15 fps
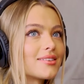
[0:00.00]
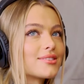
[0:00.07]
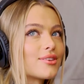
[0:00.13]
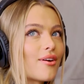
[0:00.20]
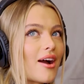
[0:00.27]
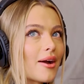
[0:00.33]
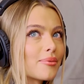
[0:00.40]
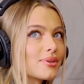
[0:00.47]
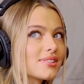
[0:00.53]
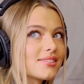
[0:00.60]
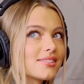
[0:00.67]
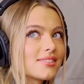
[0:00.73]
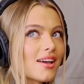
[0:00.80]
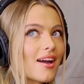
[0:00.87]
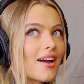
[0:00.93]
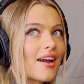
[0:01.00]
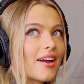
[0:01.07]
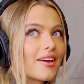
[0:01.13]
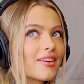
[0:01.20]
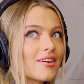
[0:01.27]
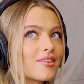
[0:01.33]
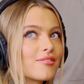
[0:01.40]
so I would
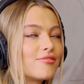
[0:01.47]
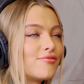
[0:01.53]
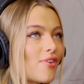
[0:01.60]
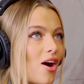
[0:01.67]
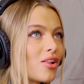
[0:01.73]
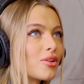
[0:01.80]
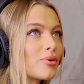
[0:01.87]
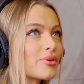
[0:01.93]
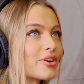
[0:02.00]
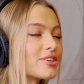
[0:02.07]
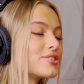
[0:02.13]
say follow your